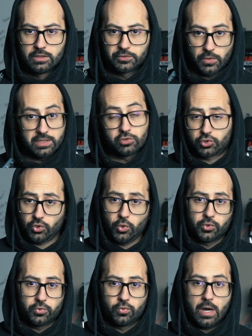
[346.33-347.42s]
so I can show
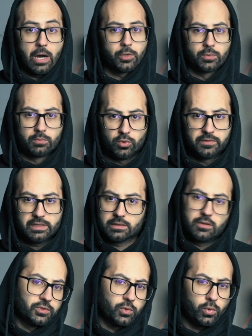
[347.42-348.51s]
you how to remove it and
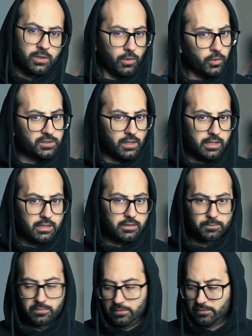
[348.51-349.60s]
also what it looks like
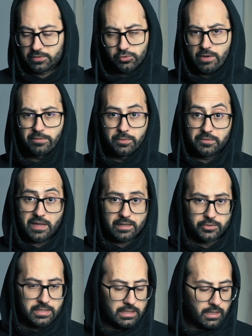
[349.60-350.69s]
straight from the
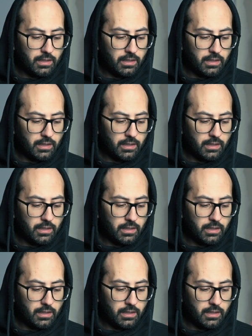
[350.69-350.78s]
factory.